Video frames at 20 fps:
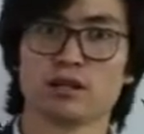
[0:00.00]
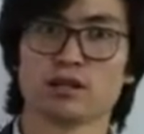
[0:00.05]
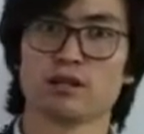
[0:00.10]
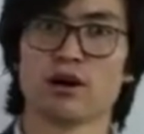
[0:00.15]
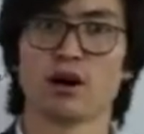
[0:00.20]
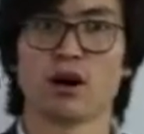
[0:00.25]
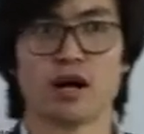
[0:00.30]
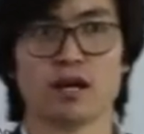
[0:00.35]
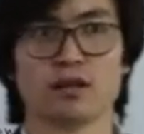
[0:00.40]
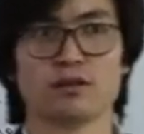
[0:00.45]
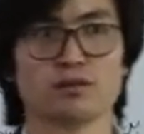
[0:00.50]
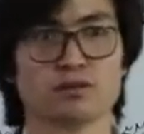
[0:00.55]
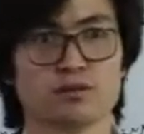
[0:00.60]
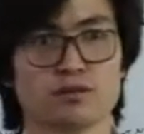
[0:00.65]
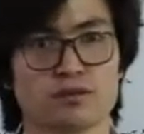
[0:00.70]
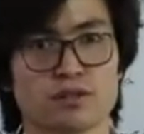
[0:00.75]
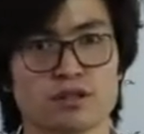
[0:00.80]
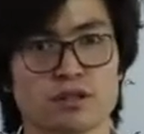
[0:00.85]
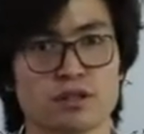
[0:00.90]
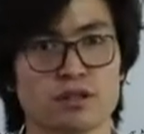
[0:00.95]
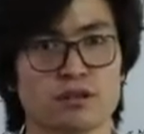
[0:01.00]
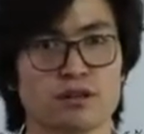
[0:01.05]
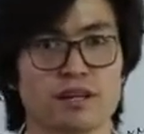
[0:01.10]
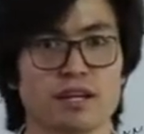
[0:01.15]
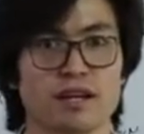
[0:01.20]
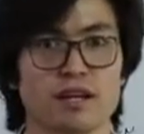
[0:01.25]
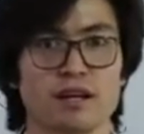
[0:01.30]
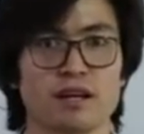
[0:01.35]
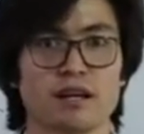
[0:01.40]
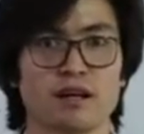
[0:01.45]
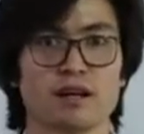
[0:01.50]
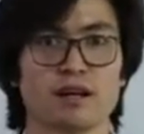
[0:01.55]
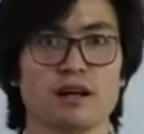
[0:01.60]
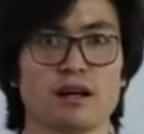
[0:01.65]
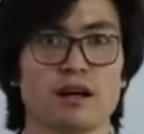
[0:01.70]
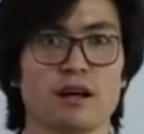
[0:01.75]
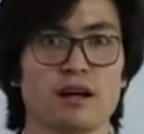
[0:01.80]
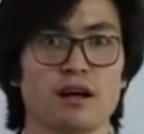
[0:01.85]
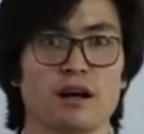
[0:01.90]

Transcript: ta hanuz, okay?